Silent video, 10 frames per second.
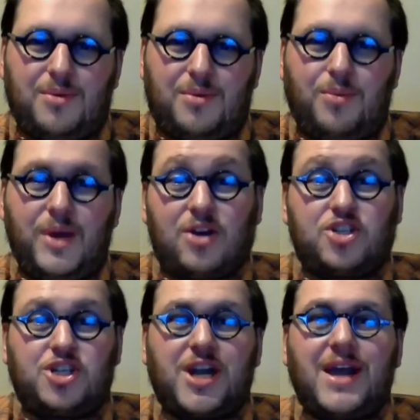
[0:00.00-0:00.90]
we are
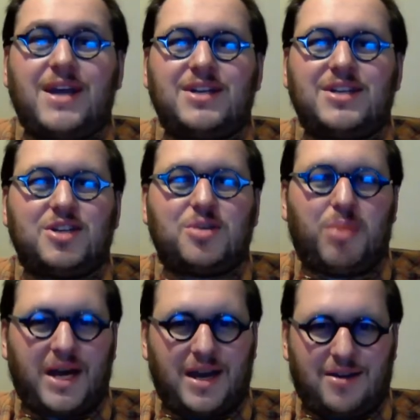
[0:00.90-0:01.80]
changed by